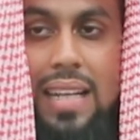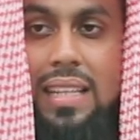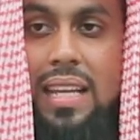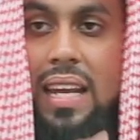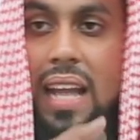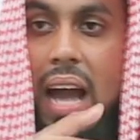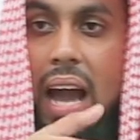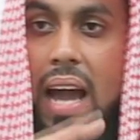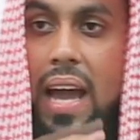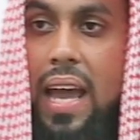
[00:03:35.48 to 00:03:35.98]

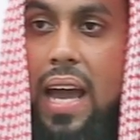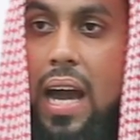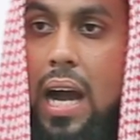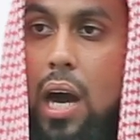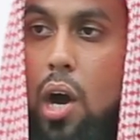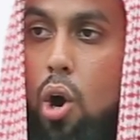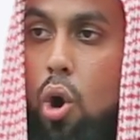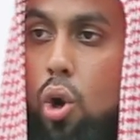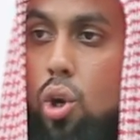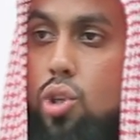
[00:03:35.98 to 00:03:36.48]
then Haya
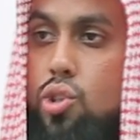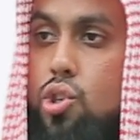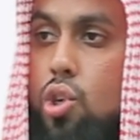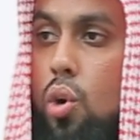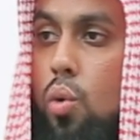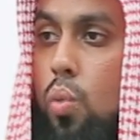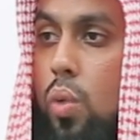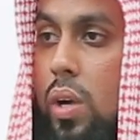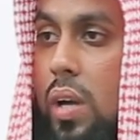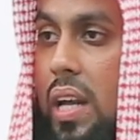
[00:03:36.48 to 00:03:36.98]
also
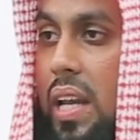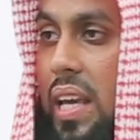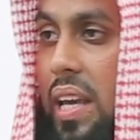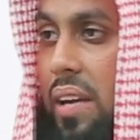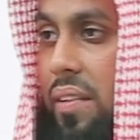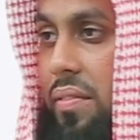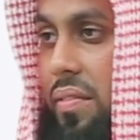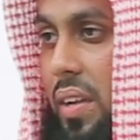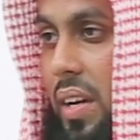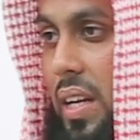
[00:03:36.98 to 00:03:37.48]
would
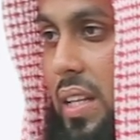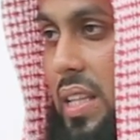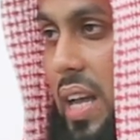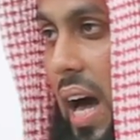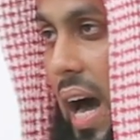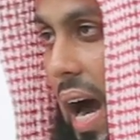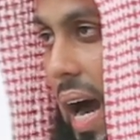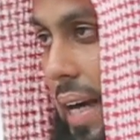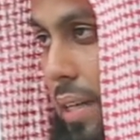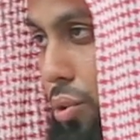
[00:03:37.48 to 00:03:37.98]
leave the
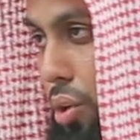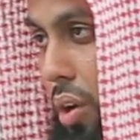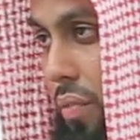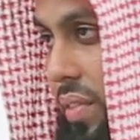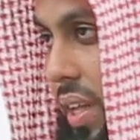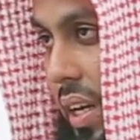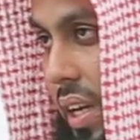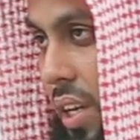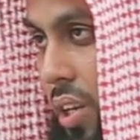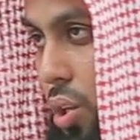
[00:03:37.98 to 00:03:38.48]
heart of
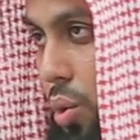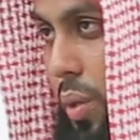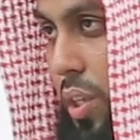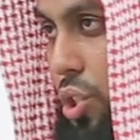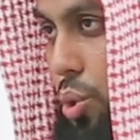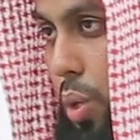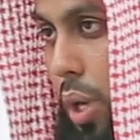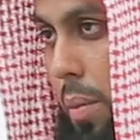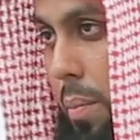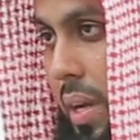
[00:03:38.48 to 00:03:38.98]
that
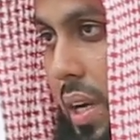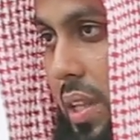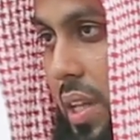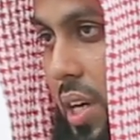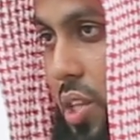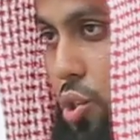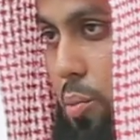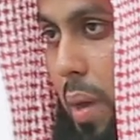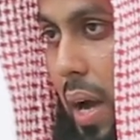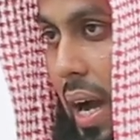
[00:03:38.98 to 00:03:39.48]
individual. May
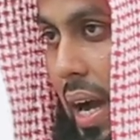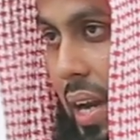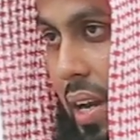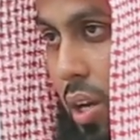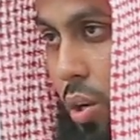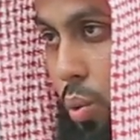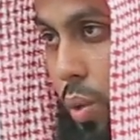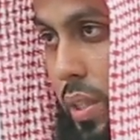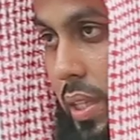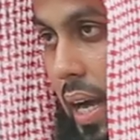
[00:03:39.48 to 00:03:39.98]
Allah
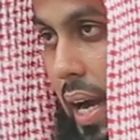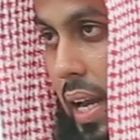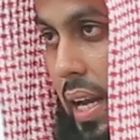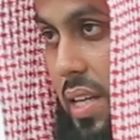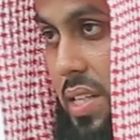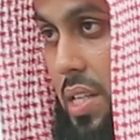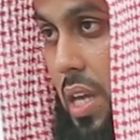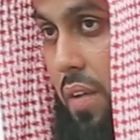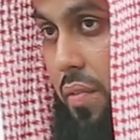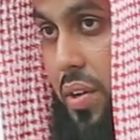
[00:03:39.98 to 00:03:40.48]
subhanahu wa
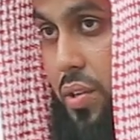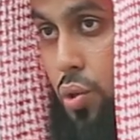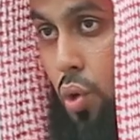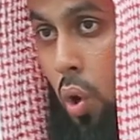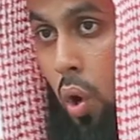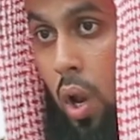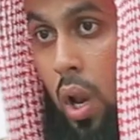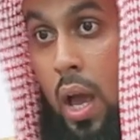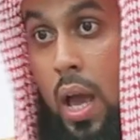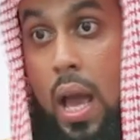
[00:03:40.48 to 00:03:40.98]
ta'ala save us
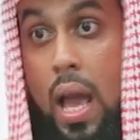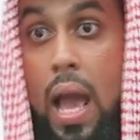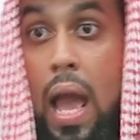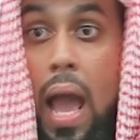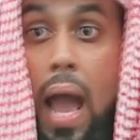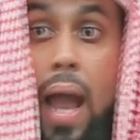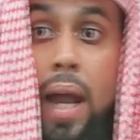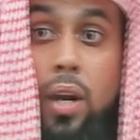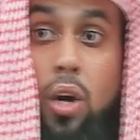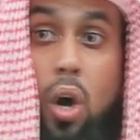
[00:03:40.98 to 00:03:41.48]
all.
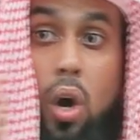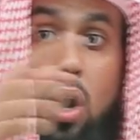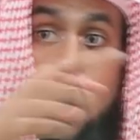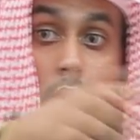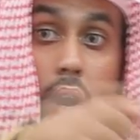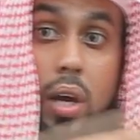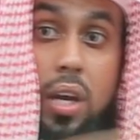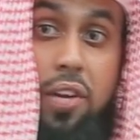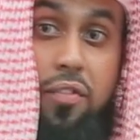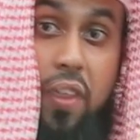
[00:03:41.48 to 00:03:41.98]
And
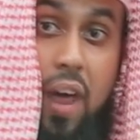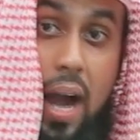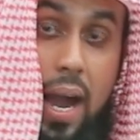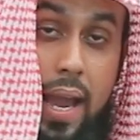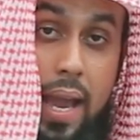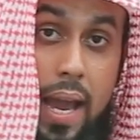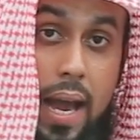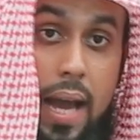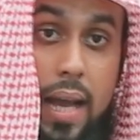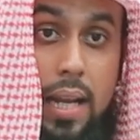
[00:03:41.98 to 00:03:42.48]
if
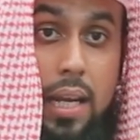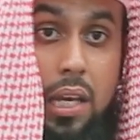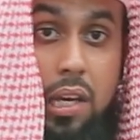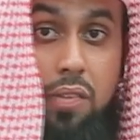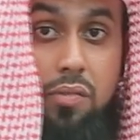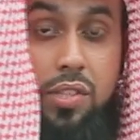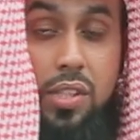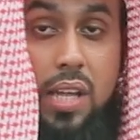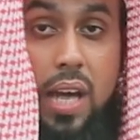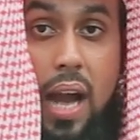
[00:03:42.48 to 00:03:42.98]
haya
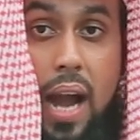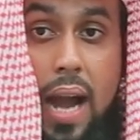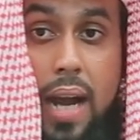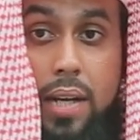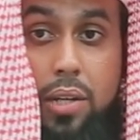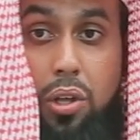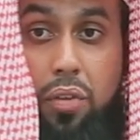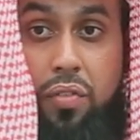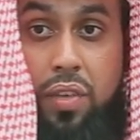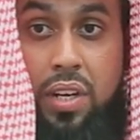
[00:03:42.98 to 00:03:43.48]
leaves the
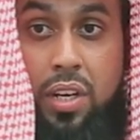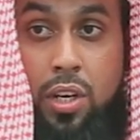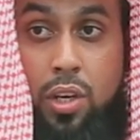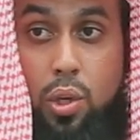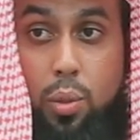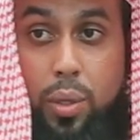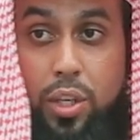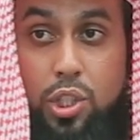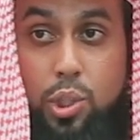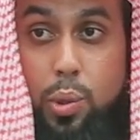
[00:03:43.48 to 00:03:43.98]
heart of an
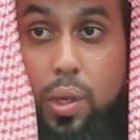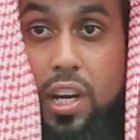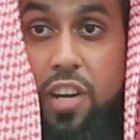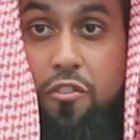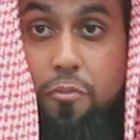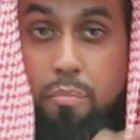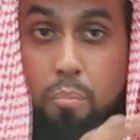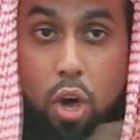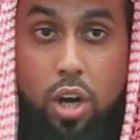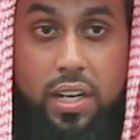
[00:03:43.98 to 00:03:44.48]
individual,
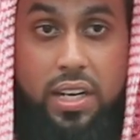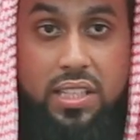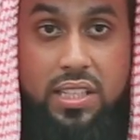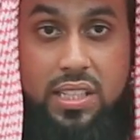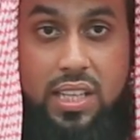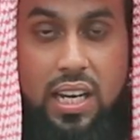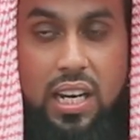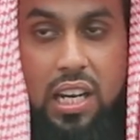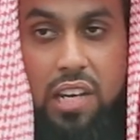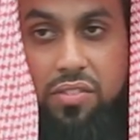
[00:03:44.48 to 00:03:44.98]
if
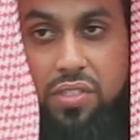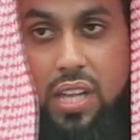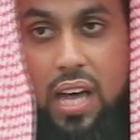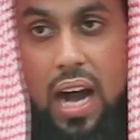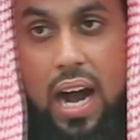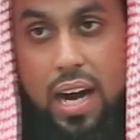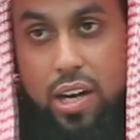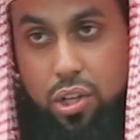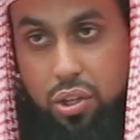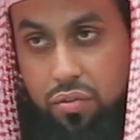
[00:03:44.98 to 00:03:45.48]
modesty leaves the
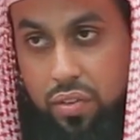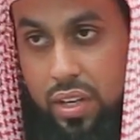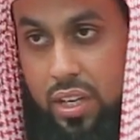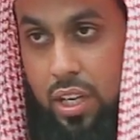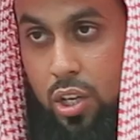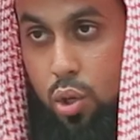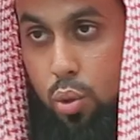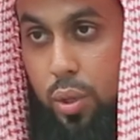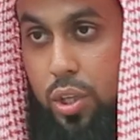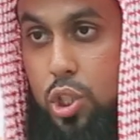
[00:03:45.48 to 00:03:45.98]
heart of an
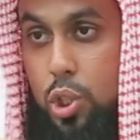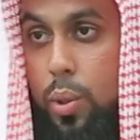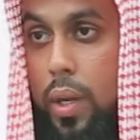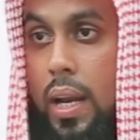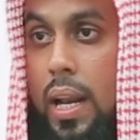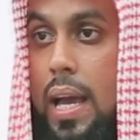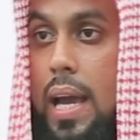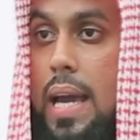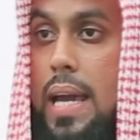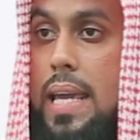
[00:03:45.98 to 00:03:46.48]

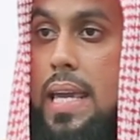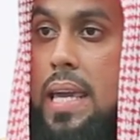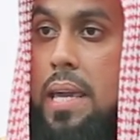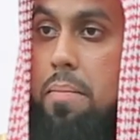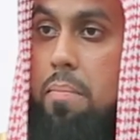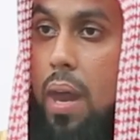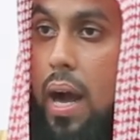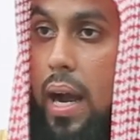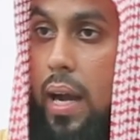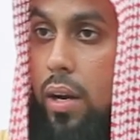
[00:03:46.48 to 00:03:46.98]
individual,
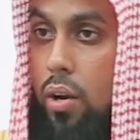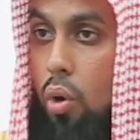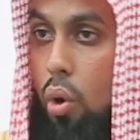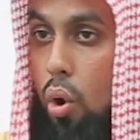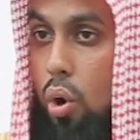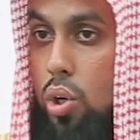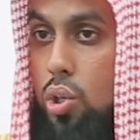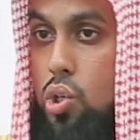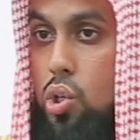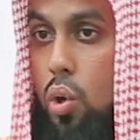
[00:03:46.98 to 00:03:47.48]
iman
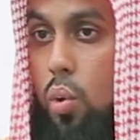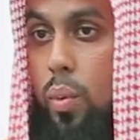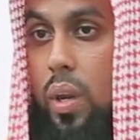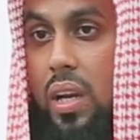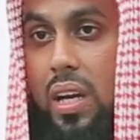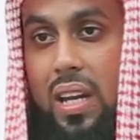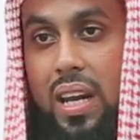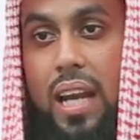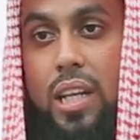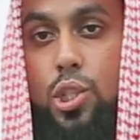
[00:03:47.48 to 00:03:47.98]
also will
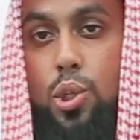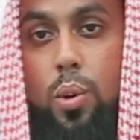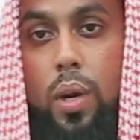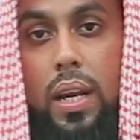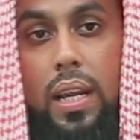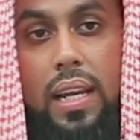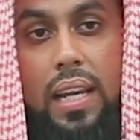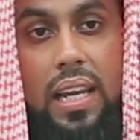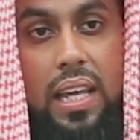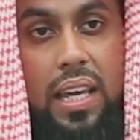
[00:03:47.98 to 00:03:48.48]

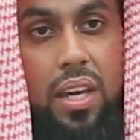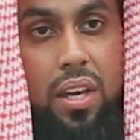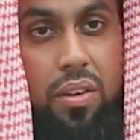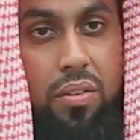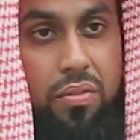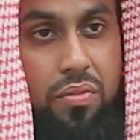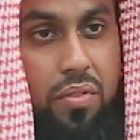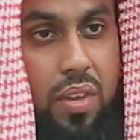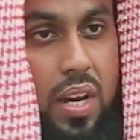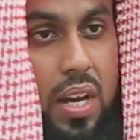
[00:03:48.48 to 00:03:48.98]
gradually
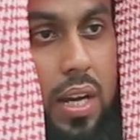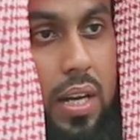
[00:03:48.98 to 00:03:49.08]
leave